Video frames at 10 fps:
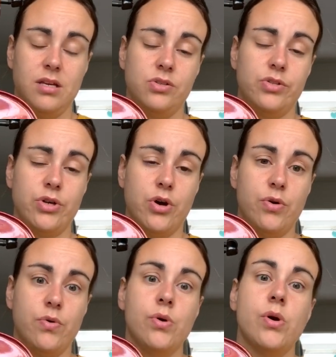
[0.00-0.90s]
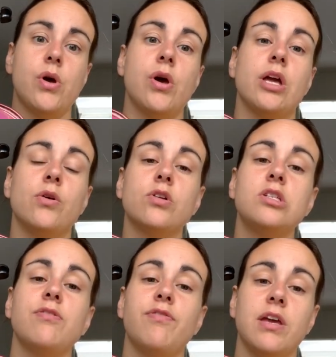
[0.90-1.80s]
So in order
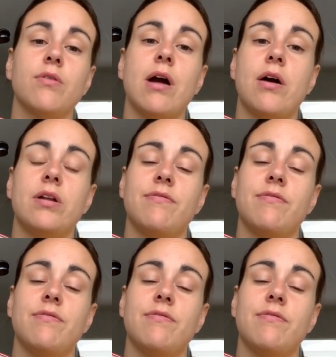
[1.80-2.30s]
to figure out